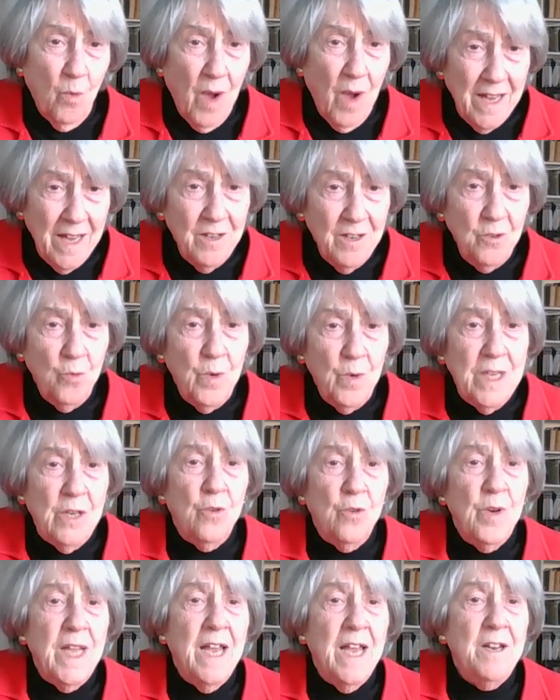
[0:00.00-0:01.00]
Why didn't we
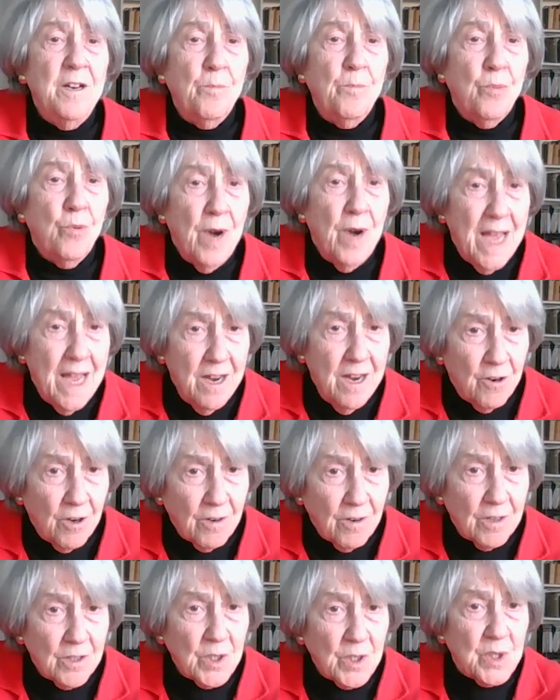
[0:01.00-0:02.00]
create a
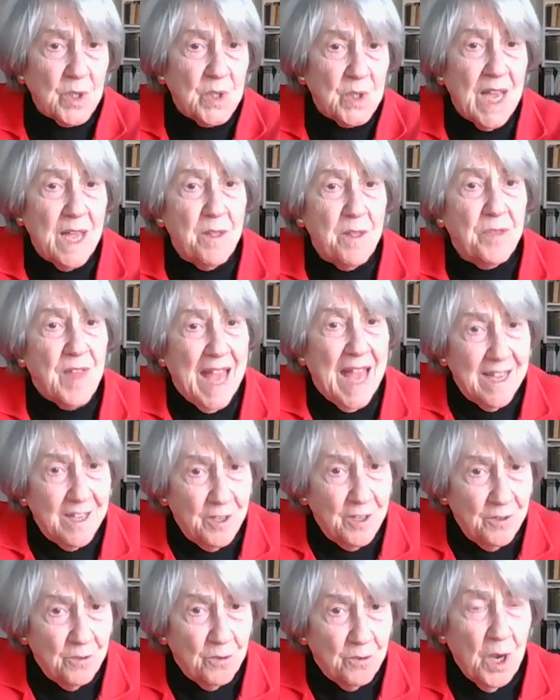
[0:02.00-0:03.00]
prayer to say
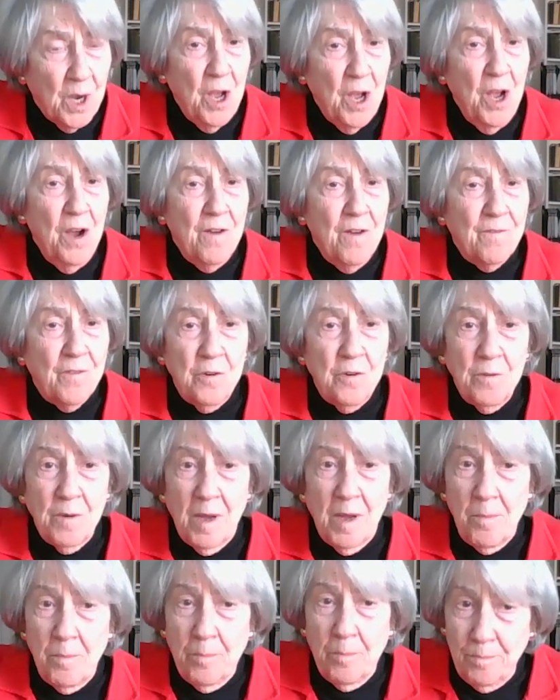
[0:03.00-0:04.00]
thank you
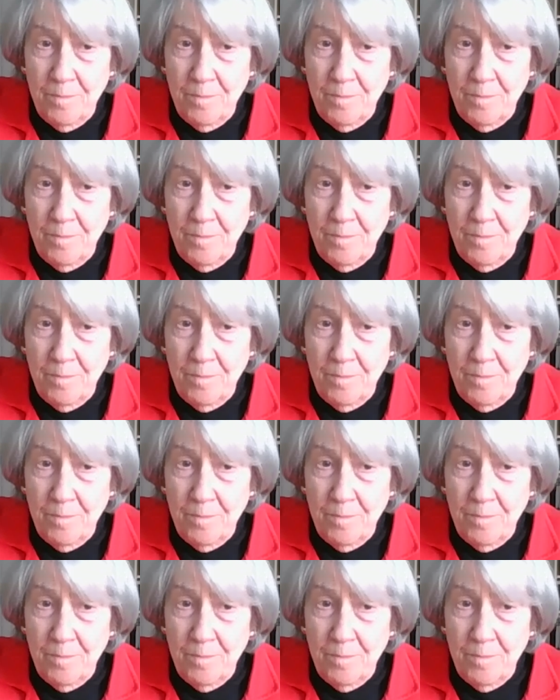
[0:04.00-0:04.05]
for